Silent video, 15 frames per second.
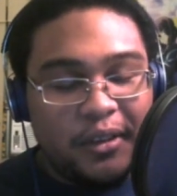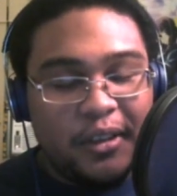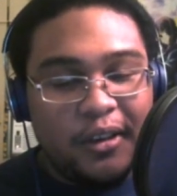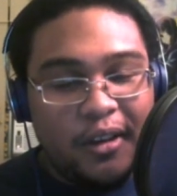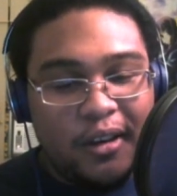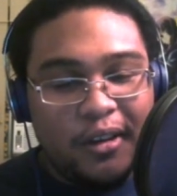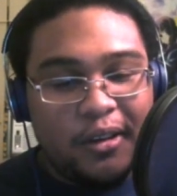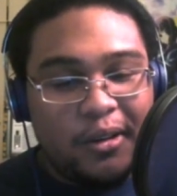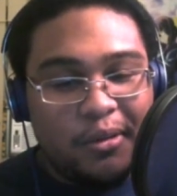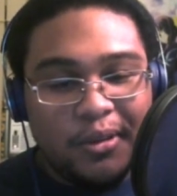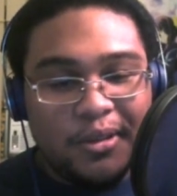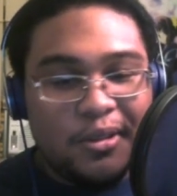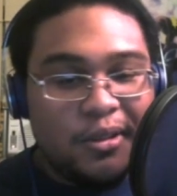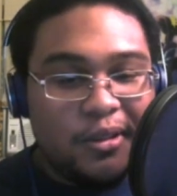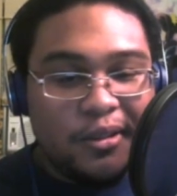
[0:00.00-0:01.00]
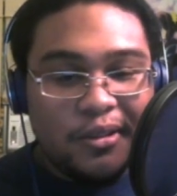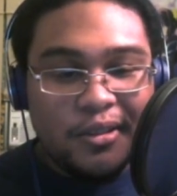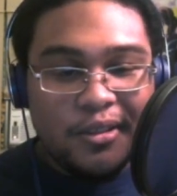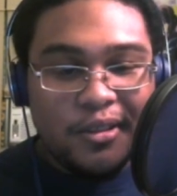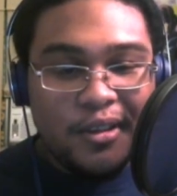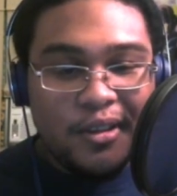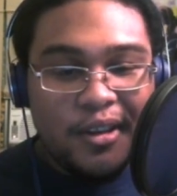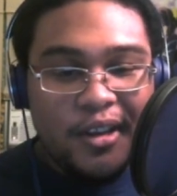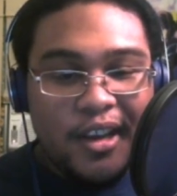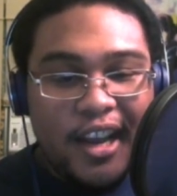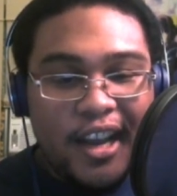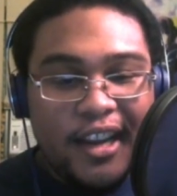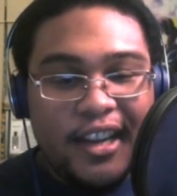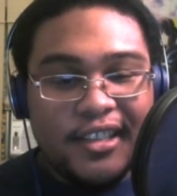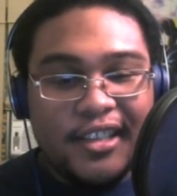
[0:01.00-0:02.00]
not a coincidence. I
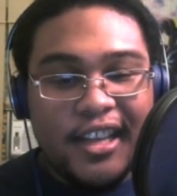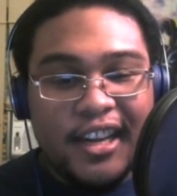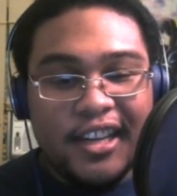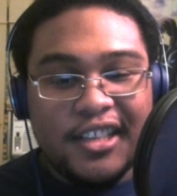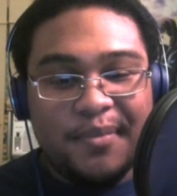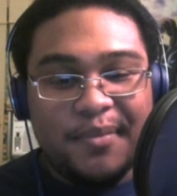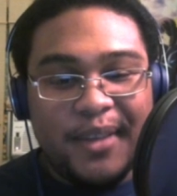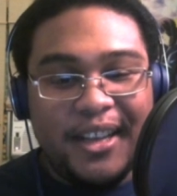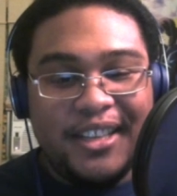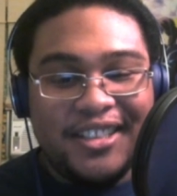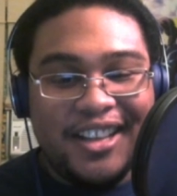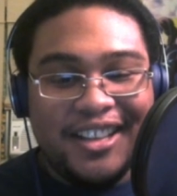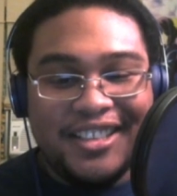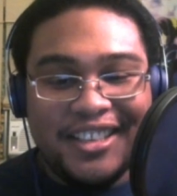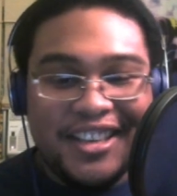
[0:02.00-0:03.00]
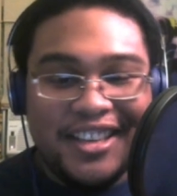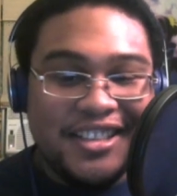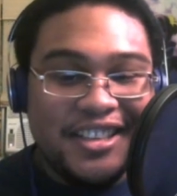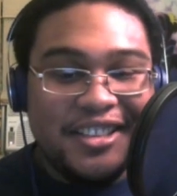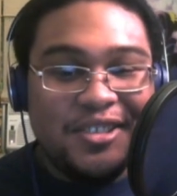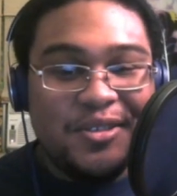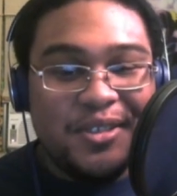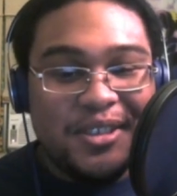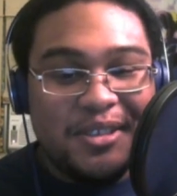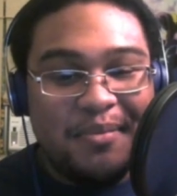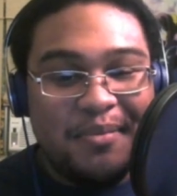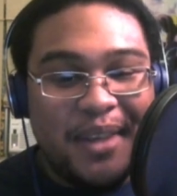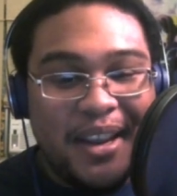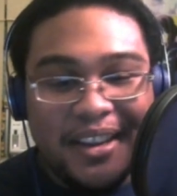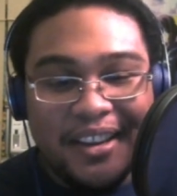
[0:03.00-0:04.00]
guess that explains Natsuki's interest in
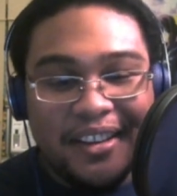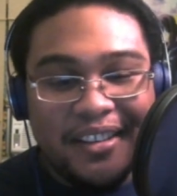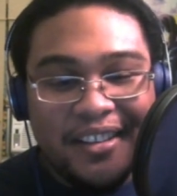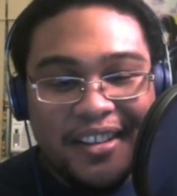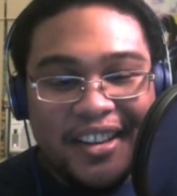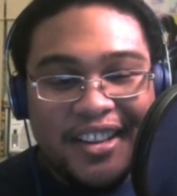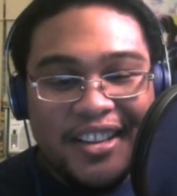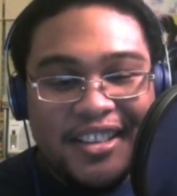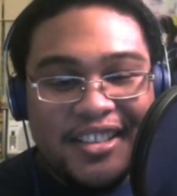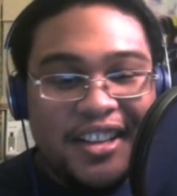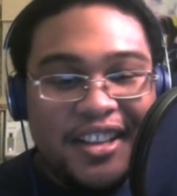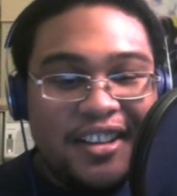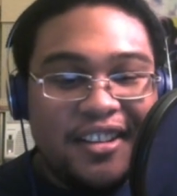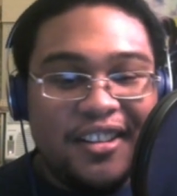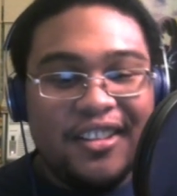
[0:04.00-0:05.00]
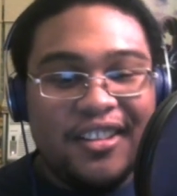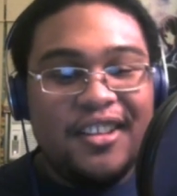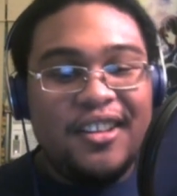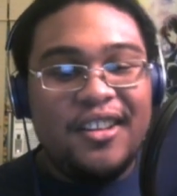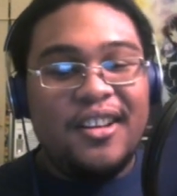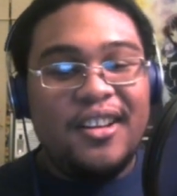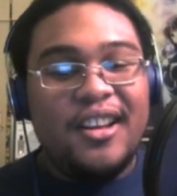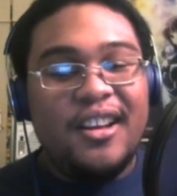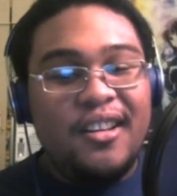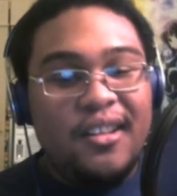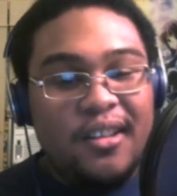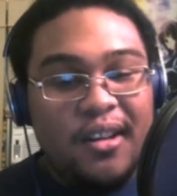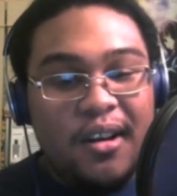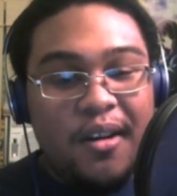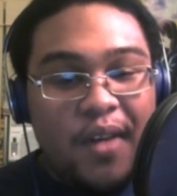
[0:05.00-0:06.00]
baking. Still,
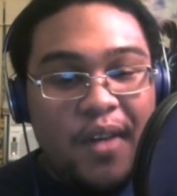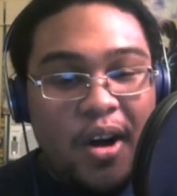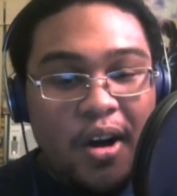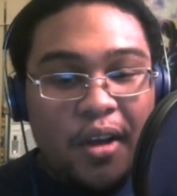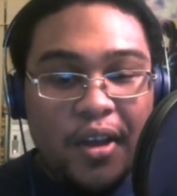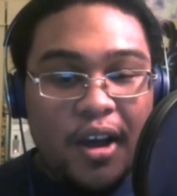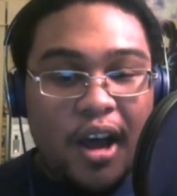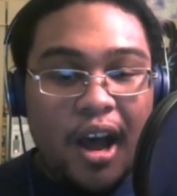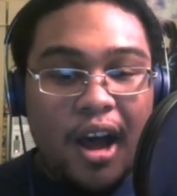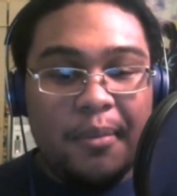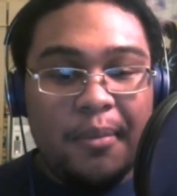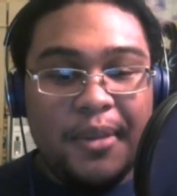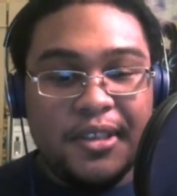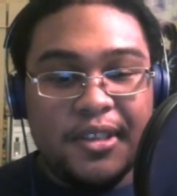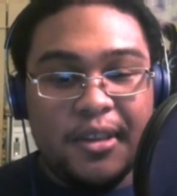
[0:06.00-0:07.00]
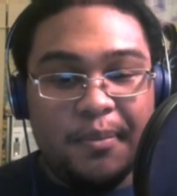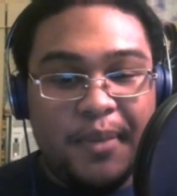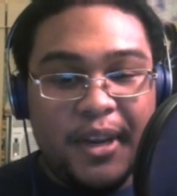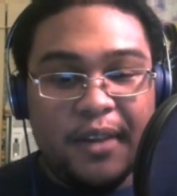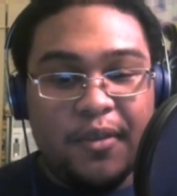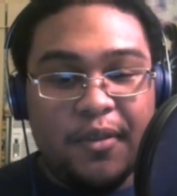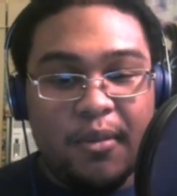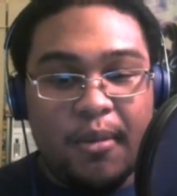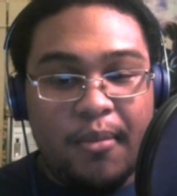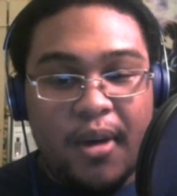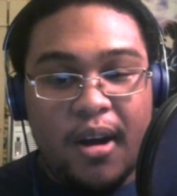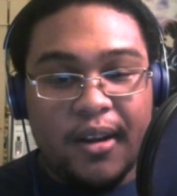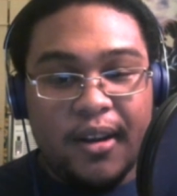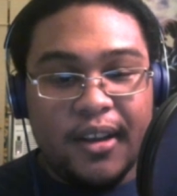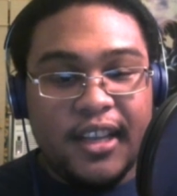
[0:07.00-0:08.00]
of all the hobbies to pick from a
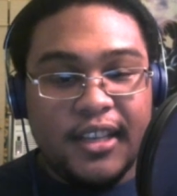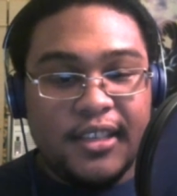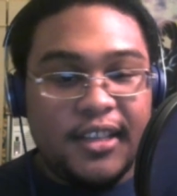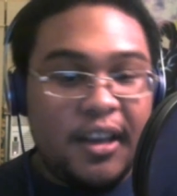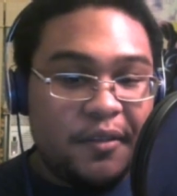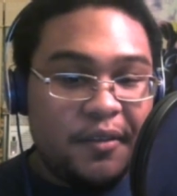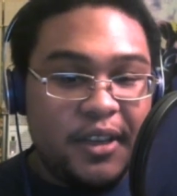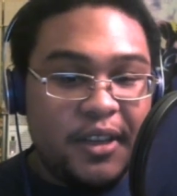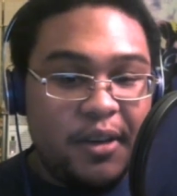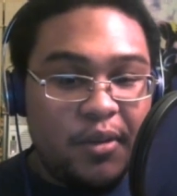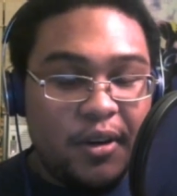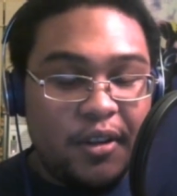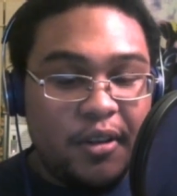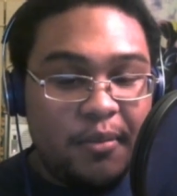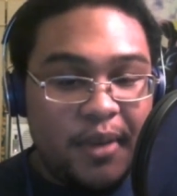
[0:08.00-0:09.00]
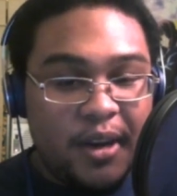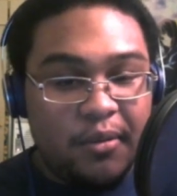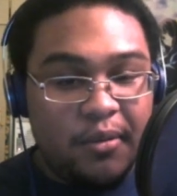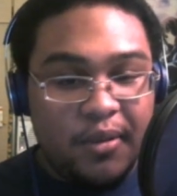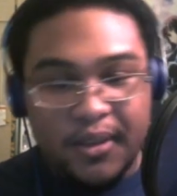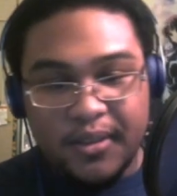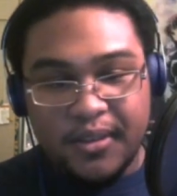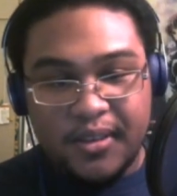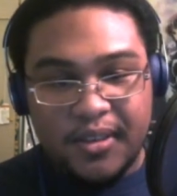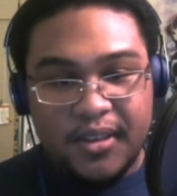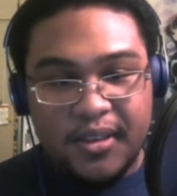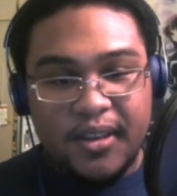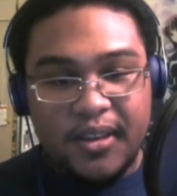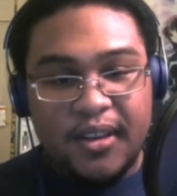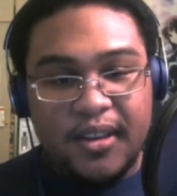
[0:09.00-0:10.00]
manga, that's definitely one of the better ones.
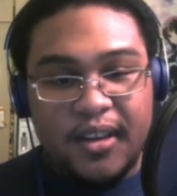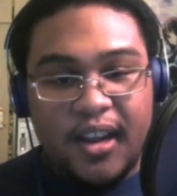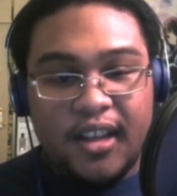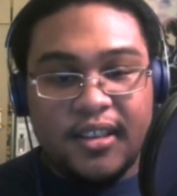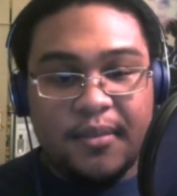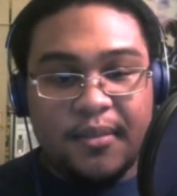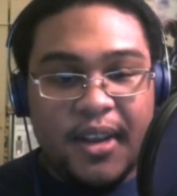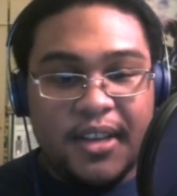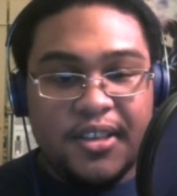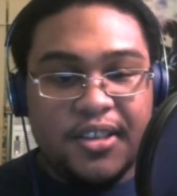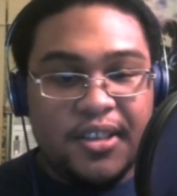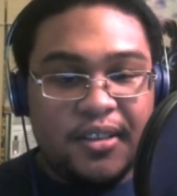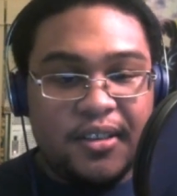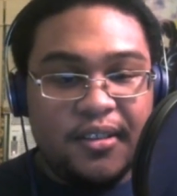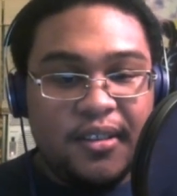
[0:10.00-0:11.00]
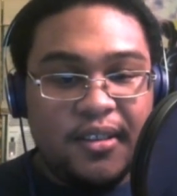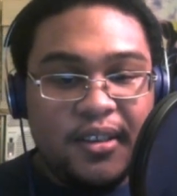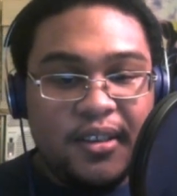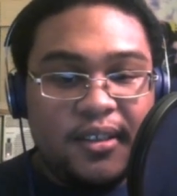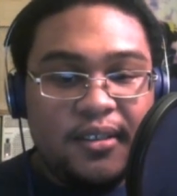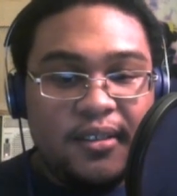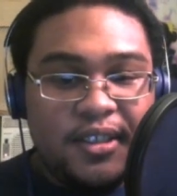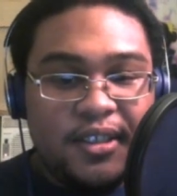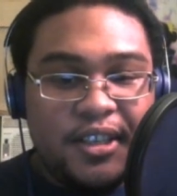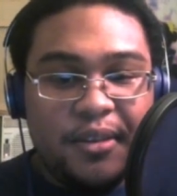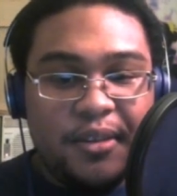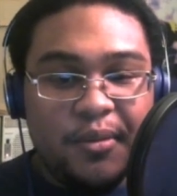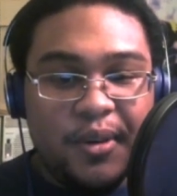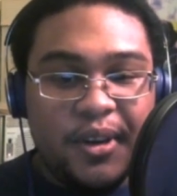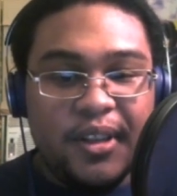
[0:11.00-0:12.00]
Not to mention, she's
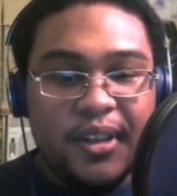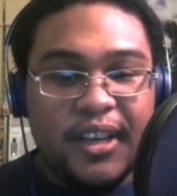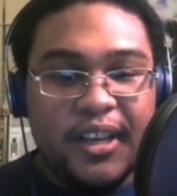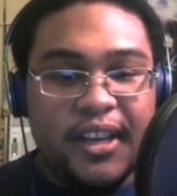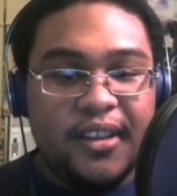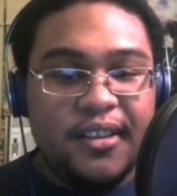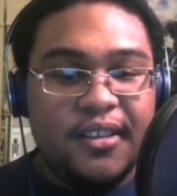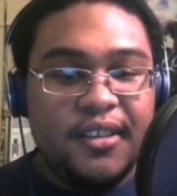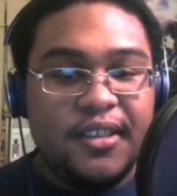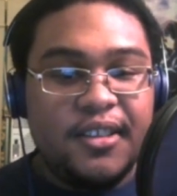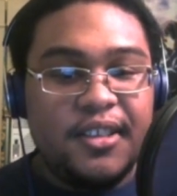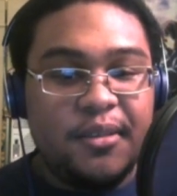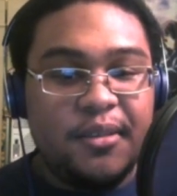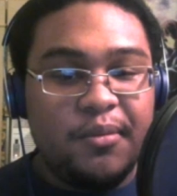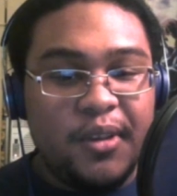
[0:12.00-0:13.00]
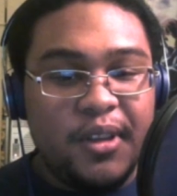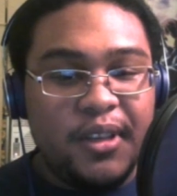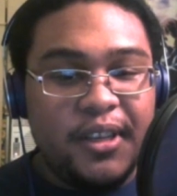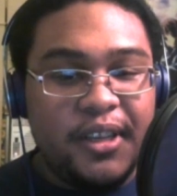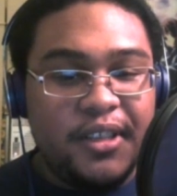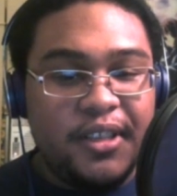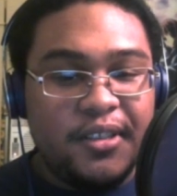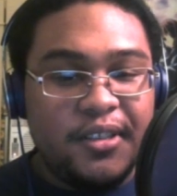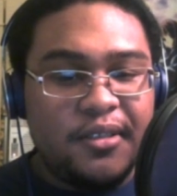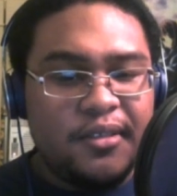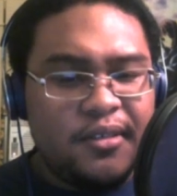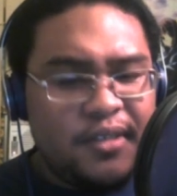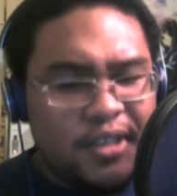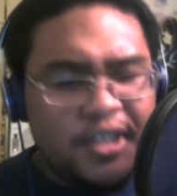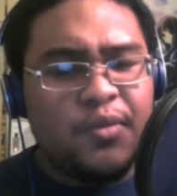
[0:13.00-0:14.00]
really
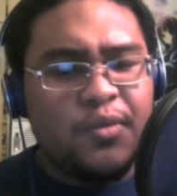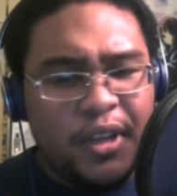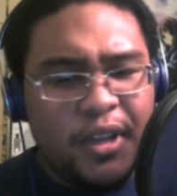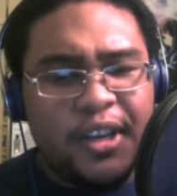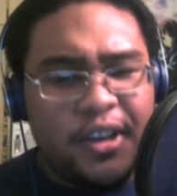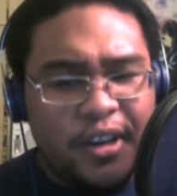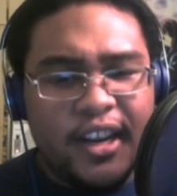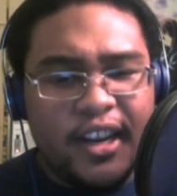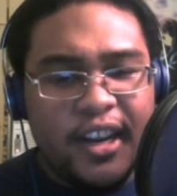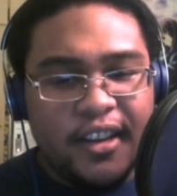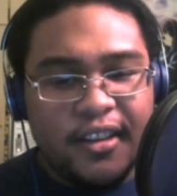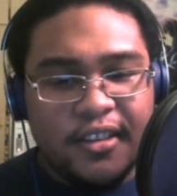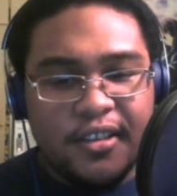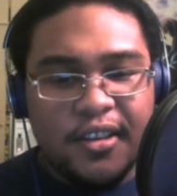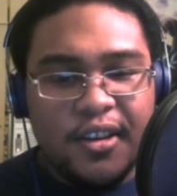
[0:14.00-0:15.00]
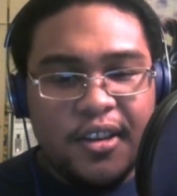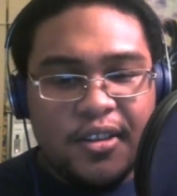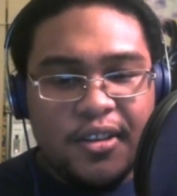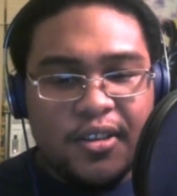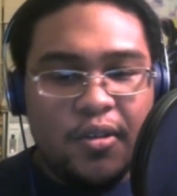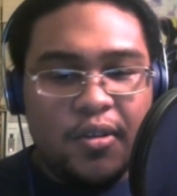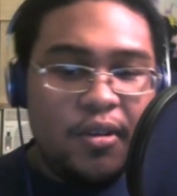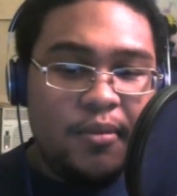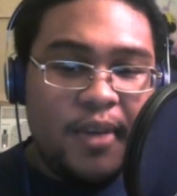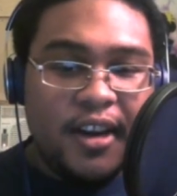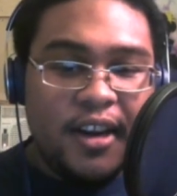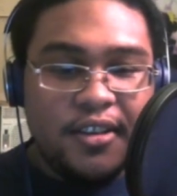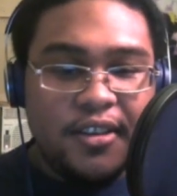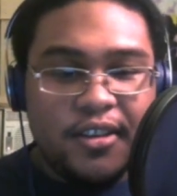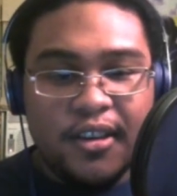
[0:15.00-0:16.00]
good at it. So who am I
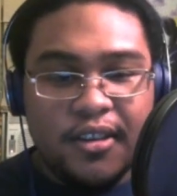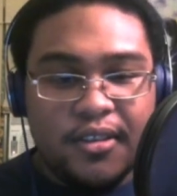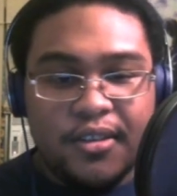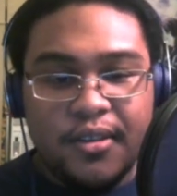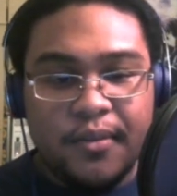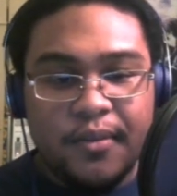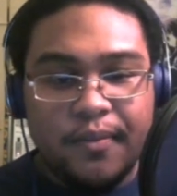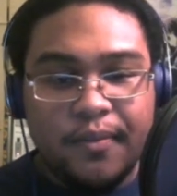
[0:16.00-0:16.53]
to judge?